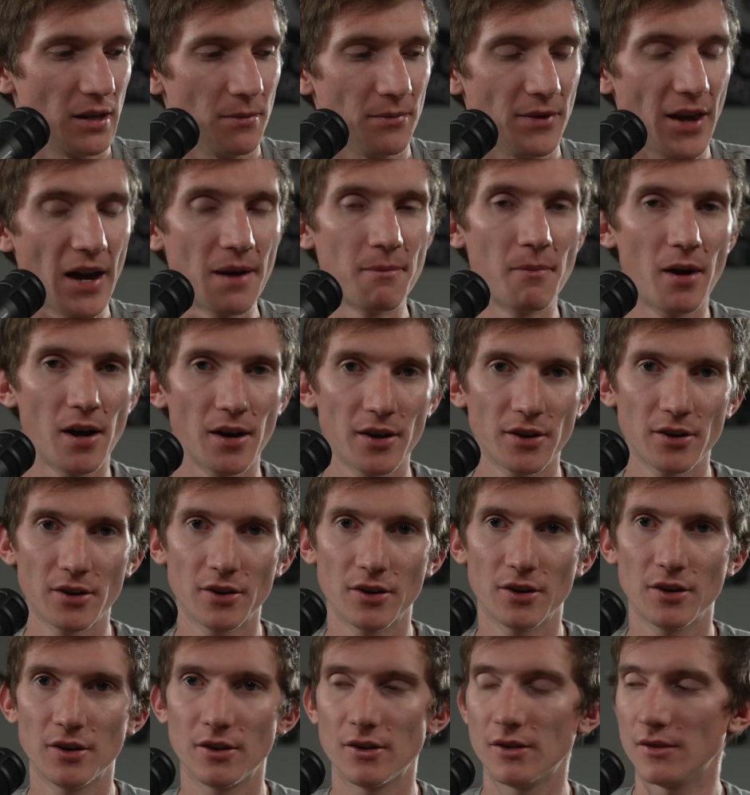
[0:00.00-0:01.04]
That
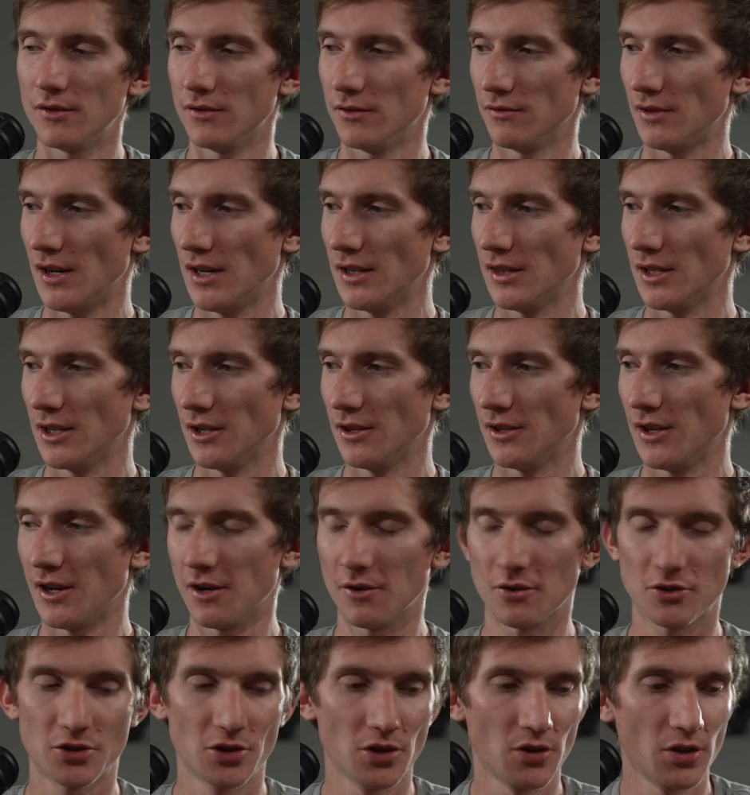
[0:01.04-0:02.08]
monitor right there that I
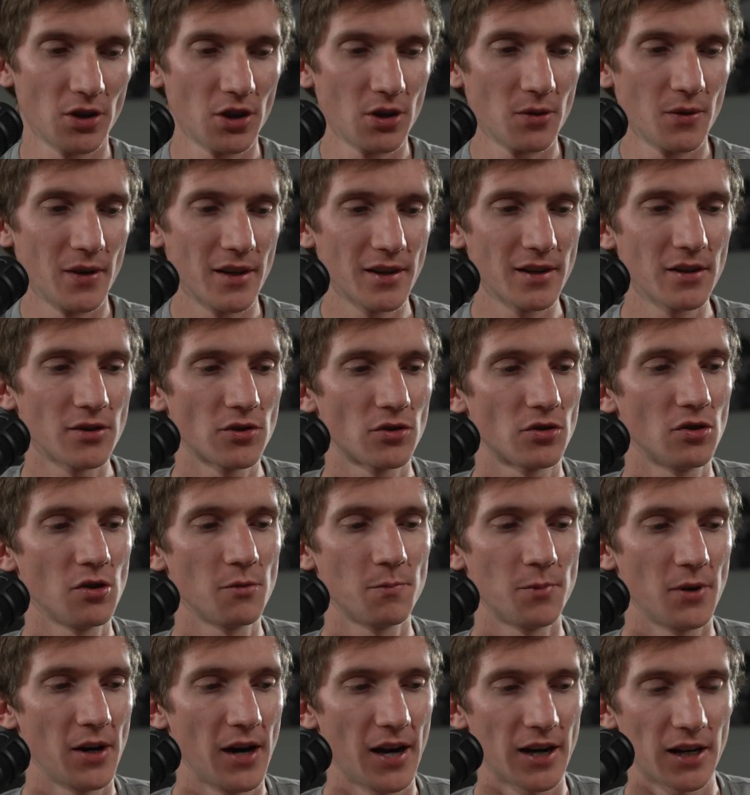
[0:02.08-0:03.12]
was showing you isn't
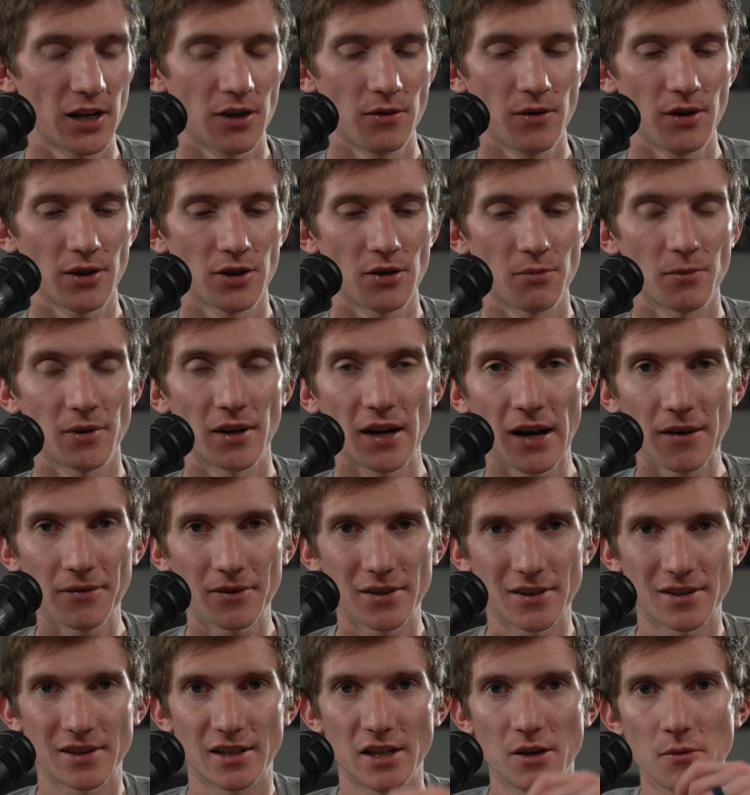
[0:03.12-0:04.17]
super accurate, so I'm gonna have
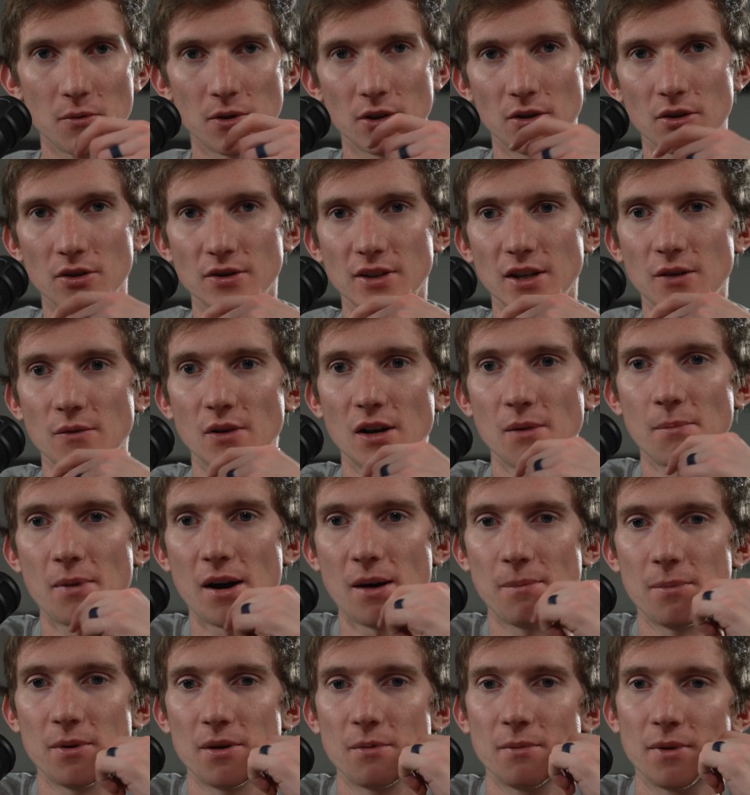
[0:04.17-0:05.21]
to see what it looks like when I
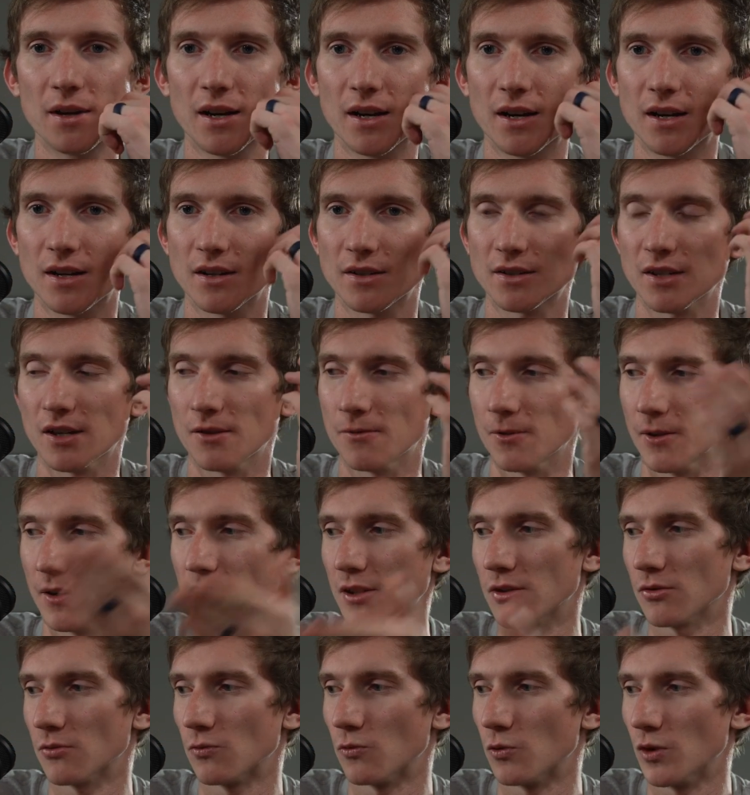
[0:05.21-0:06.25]
pop it in my editing software.
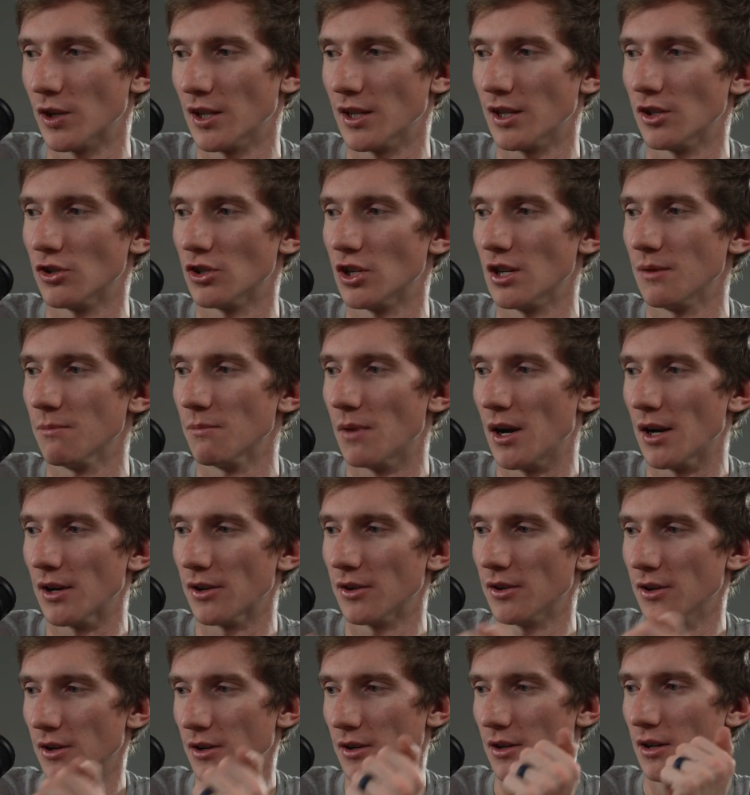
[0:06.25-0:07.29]
It's a really cheap
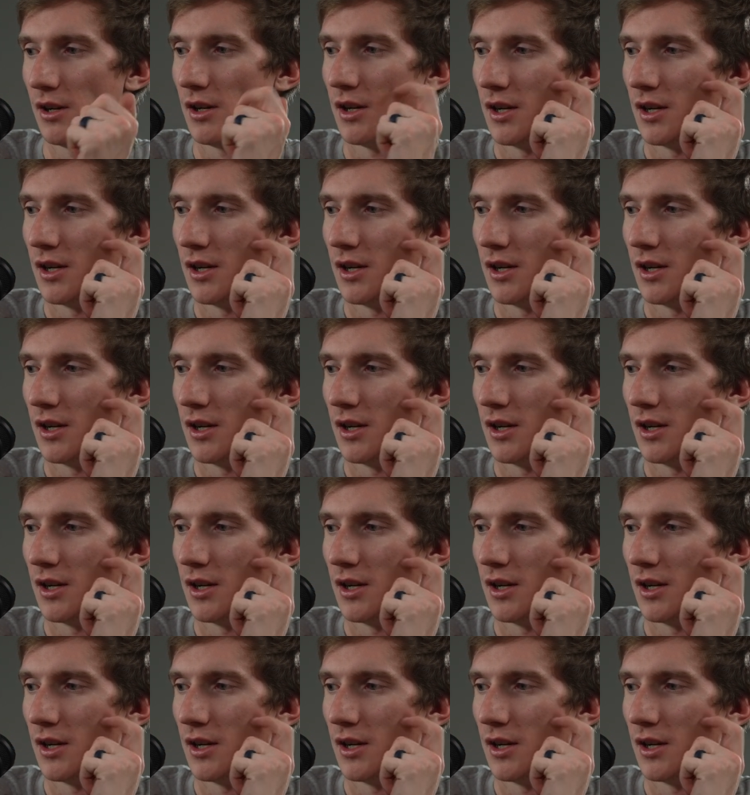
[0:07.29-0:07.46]
monitor.